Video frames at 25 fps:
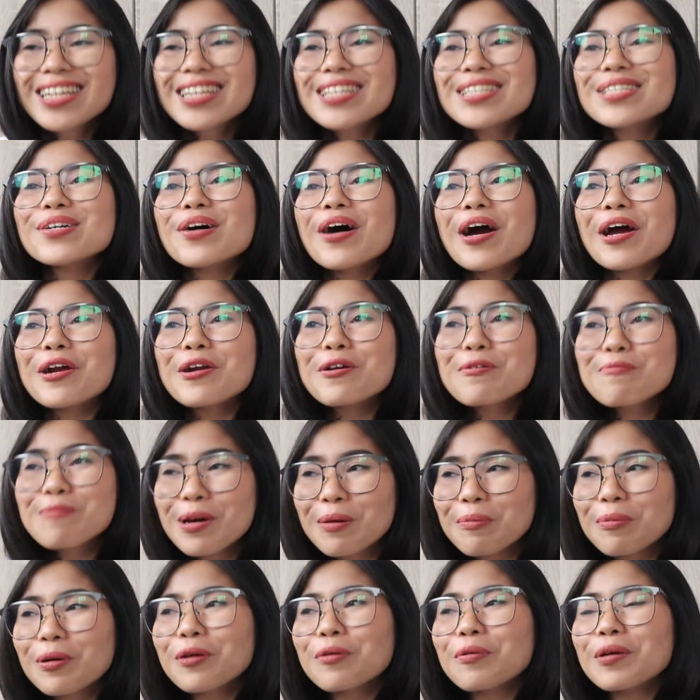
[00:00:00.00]
So I
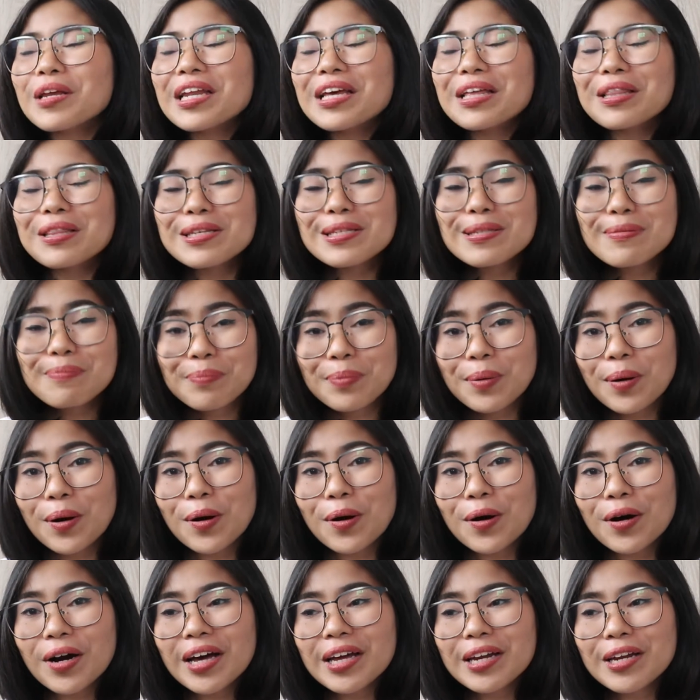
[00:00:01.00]
remember reading this
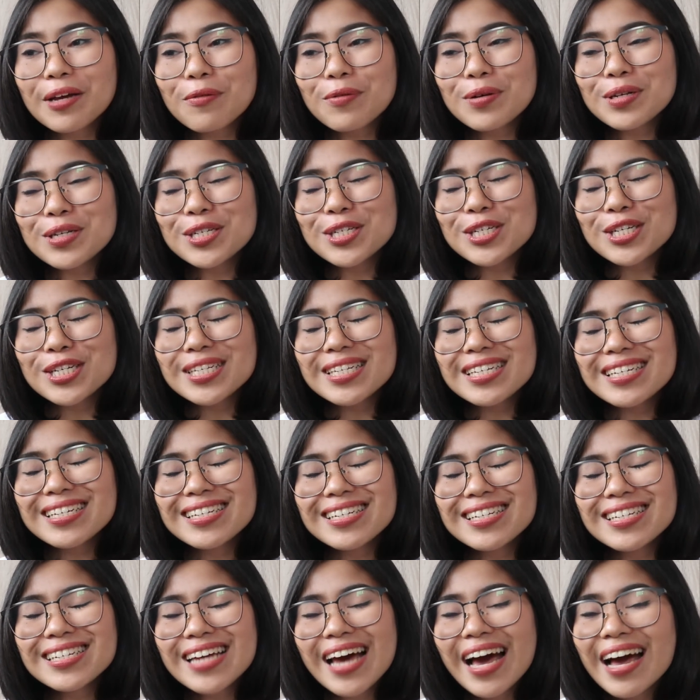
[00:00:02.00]
book and it was just
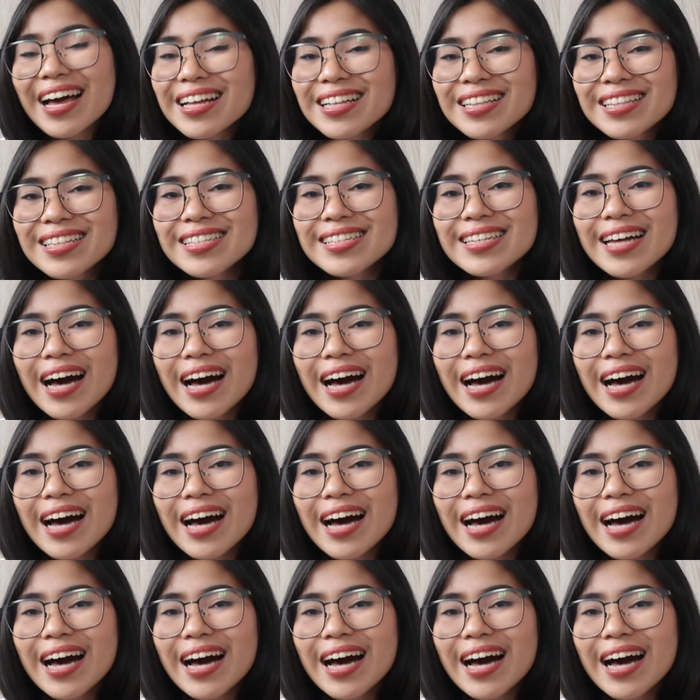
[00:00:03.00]
intense.